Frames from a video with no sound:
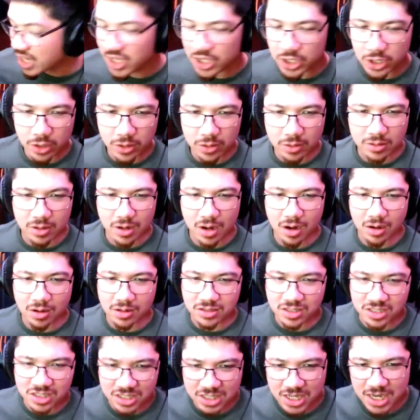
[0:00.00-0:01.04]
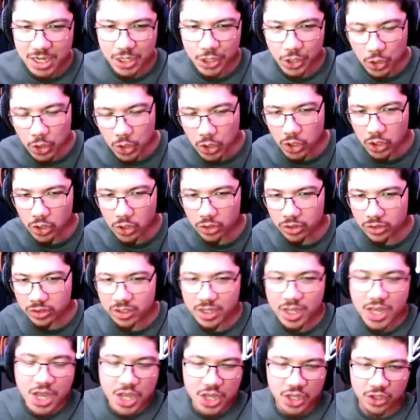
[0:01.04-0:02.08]
Your arse. Your
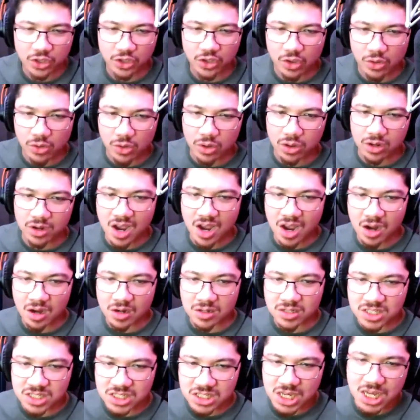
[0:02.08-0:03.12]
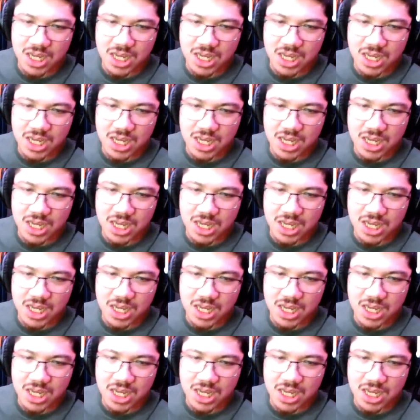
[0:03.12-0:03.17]
arse.